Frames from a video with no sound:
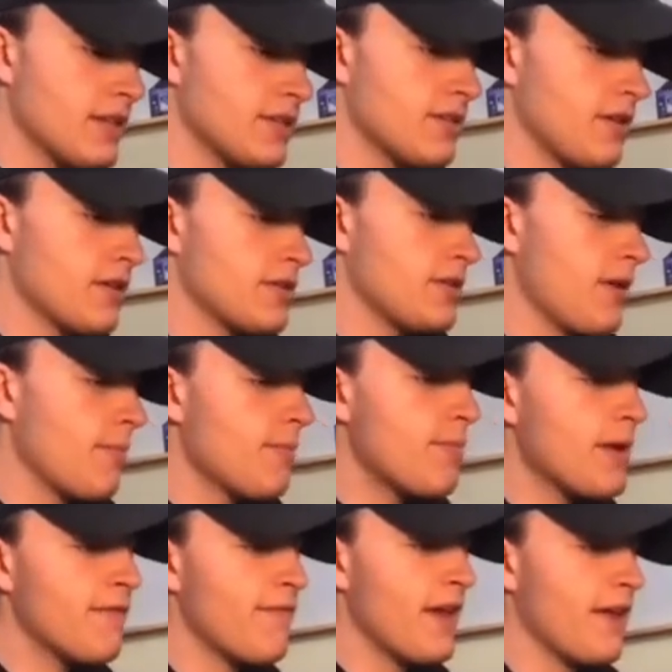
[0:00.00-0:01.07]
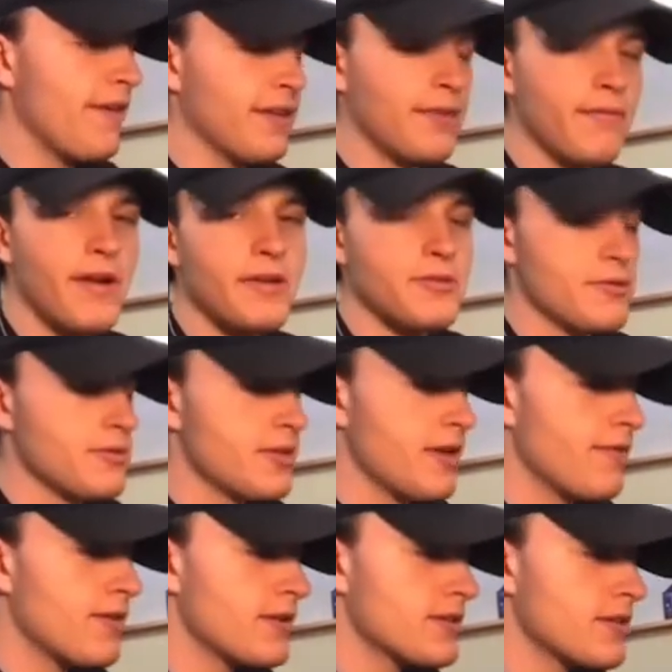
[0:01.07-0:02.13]
of these cards too. I'm a big fan of like the retro
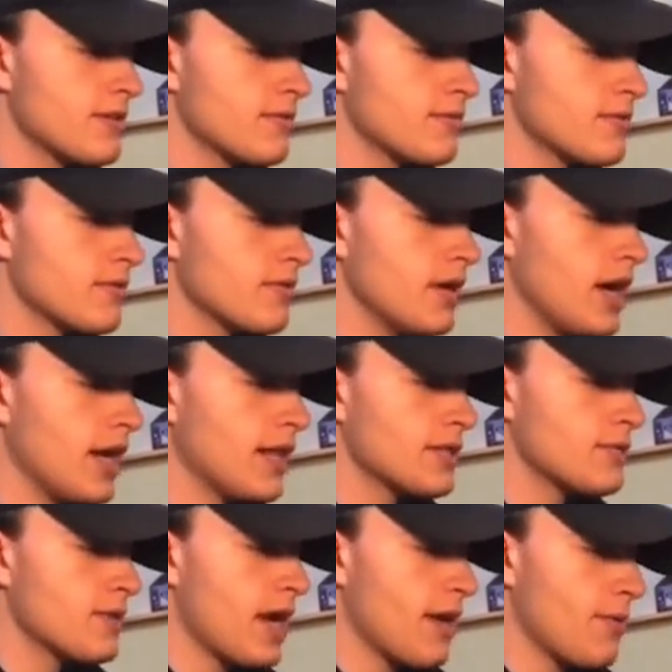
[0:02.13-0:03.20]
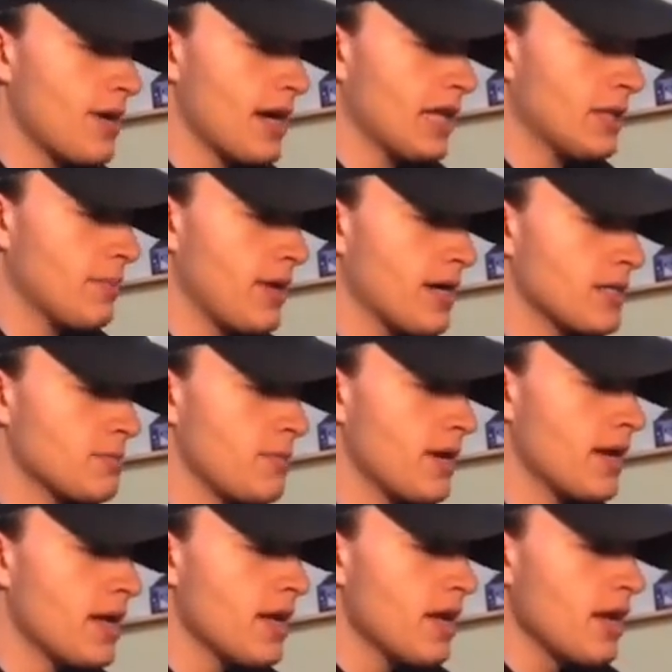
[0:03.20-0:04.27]
stuff also. Uh, that's kind of why I got the box.
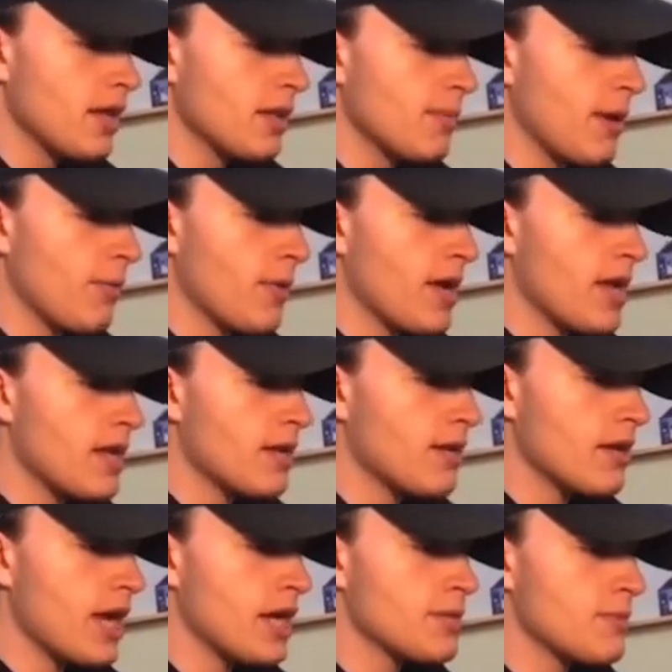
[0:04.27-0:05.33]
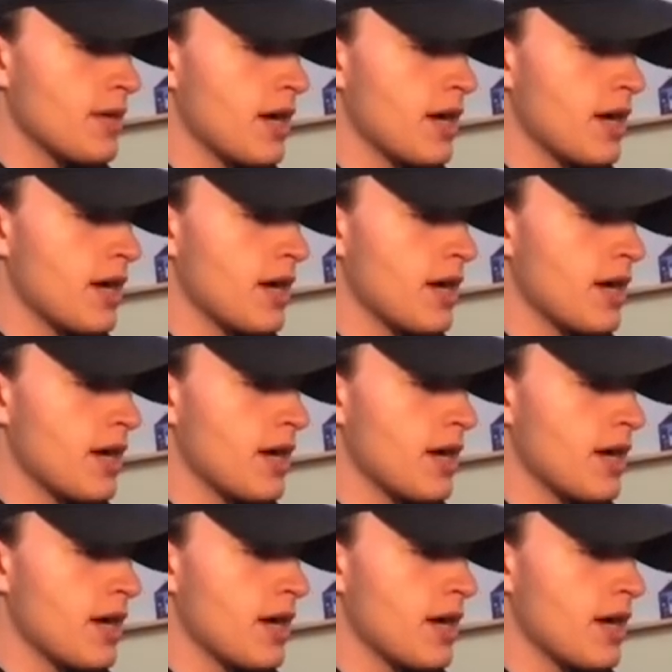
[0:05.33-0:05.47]
But LaMonte Wade, Andrew